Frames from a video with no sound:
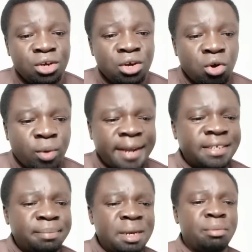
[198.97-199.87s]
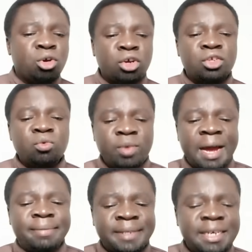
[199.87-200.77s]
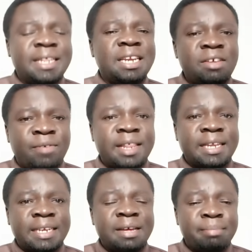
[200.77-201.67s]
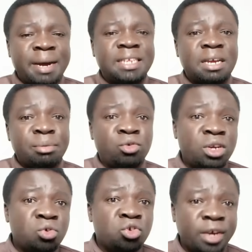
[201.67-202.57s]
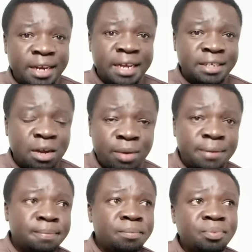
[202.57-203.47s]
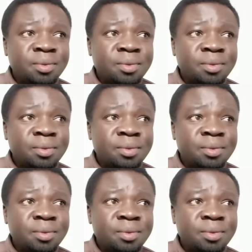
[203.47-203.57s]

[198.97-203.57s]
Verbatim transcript: Why? Simply because we have seen the difference that are emerging between Ruto and Gachagua.